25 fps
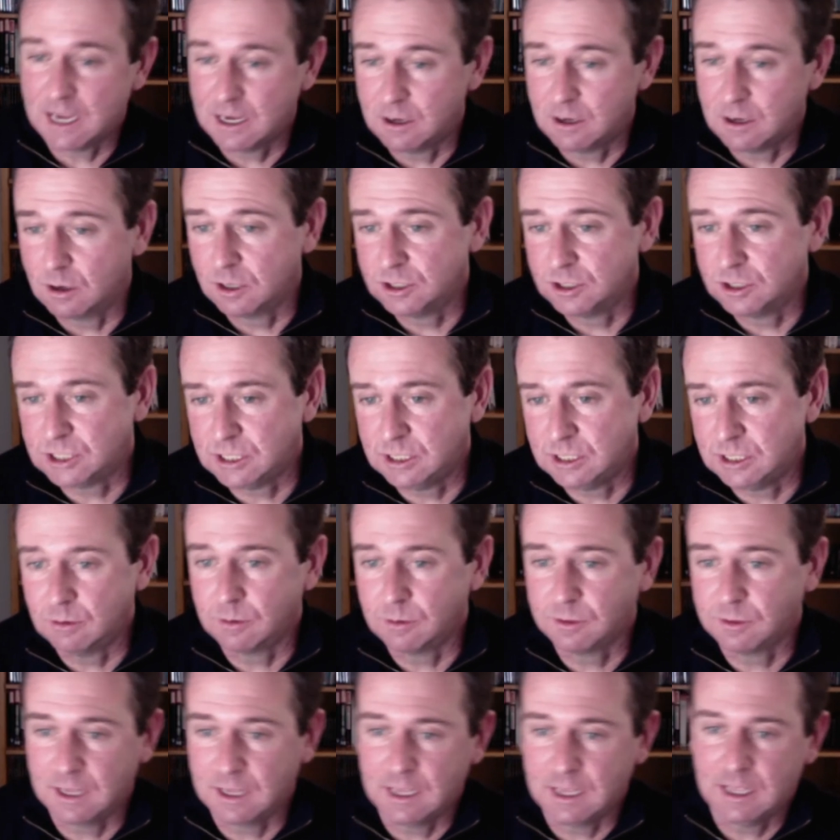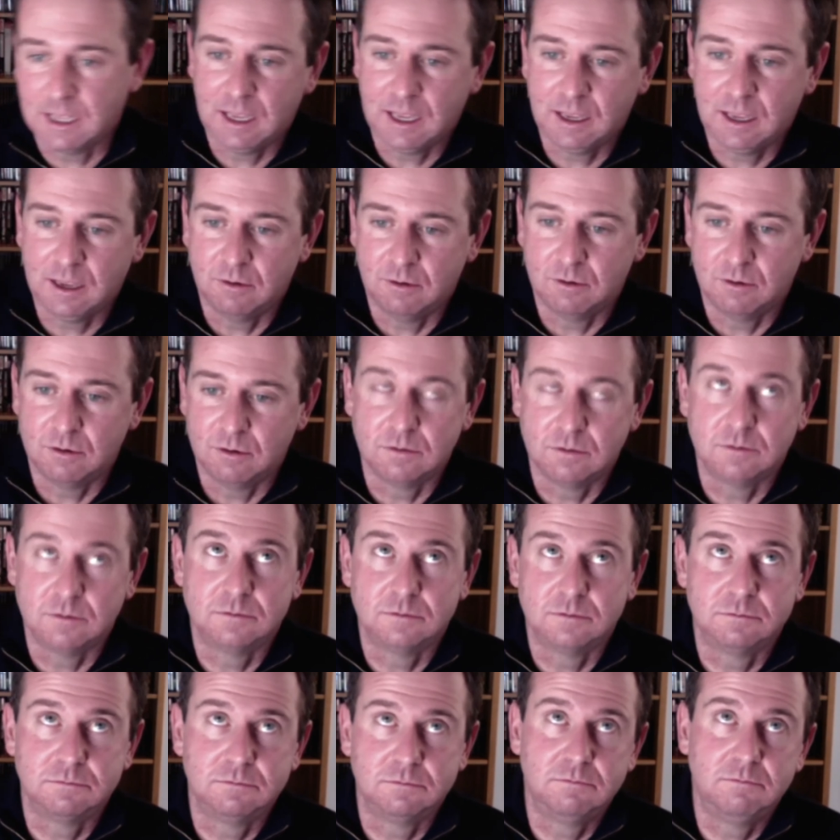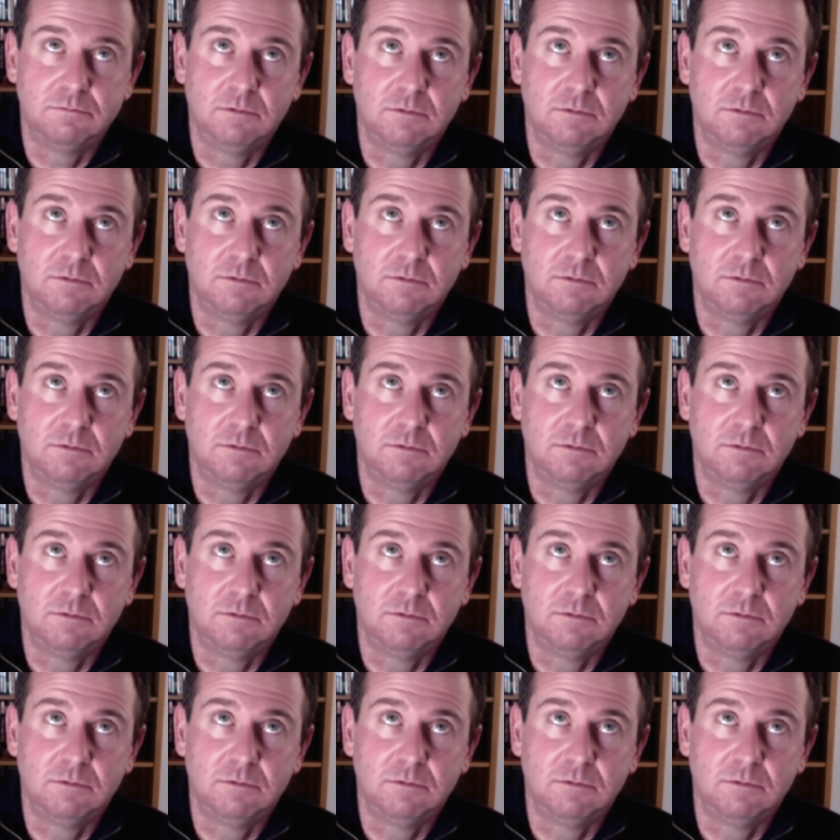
with technology or thinking or,